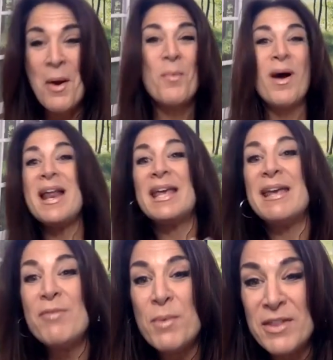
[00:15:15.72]
Why not
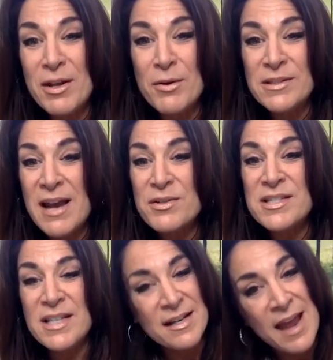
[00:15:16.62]
give it what the old house
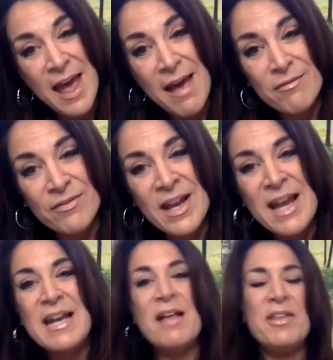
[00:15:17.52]
didn't have?
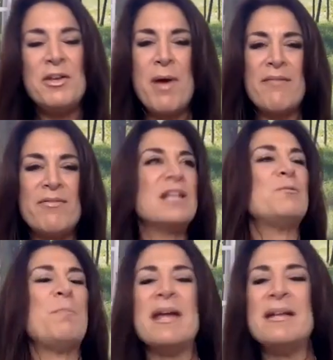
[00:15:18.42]
Now that you have it
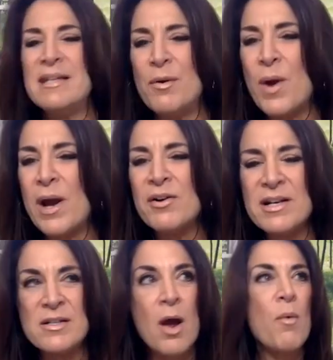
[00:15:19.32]
expanded
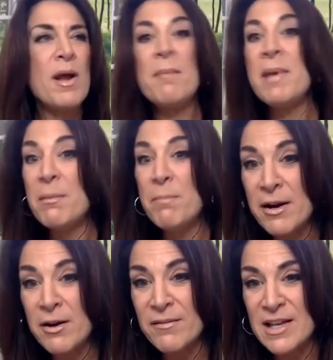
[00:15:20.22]
awareness, why not make it
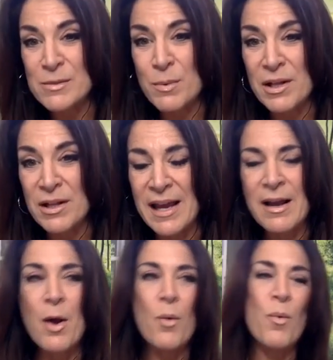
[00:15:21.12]
bigger if that's what you like?
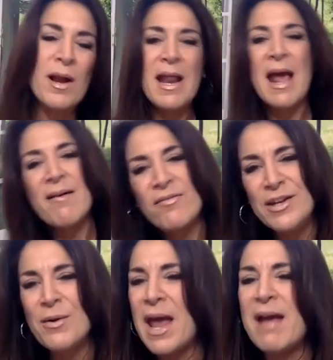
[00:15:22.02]
Why not have,
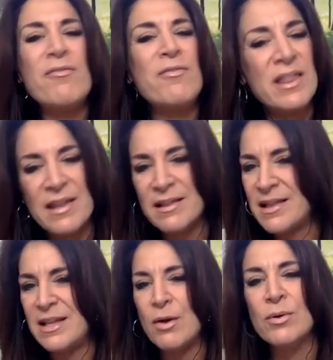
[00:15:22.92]
everything
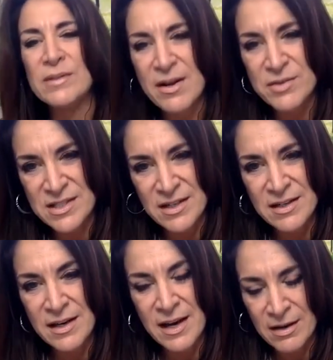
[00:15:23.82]
that the old house didn't
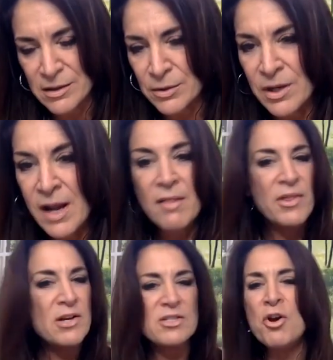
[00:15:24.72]
include?
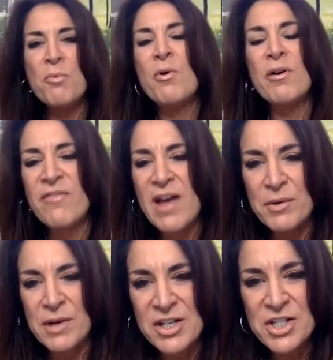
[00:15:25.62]
There's no more
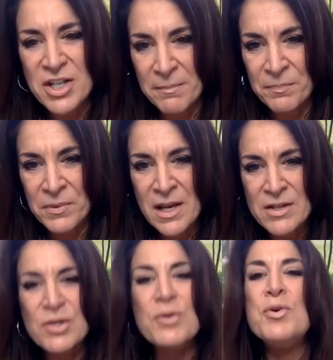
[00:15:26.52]
foundation.
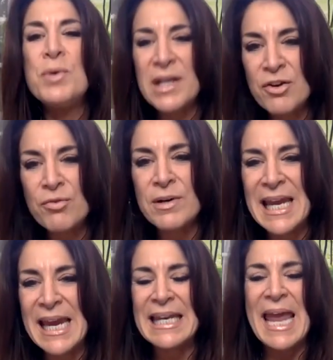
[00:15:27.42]
So you can
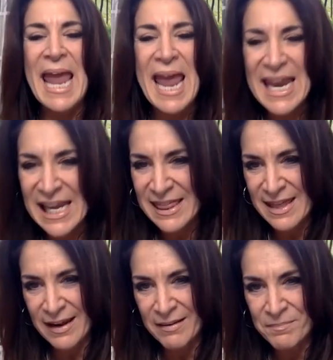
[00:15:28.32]
create
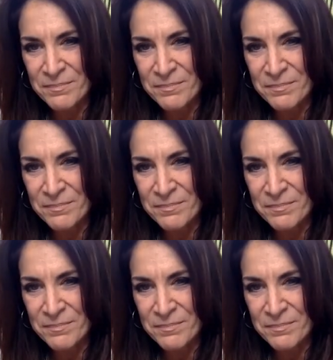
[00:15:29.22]
anything.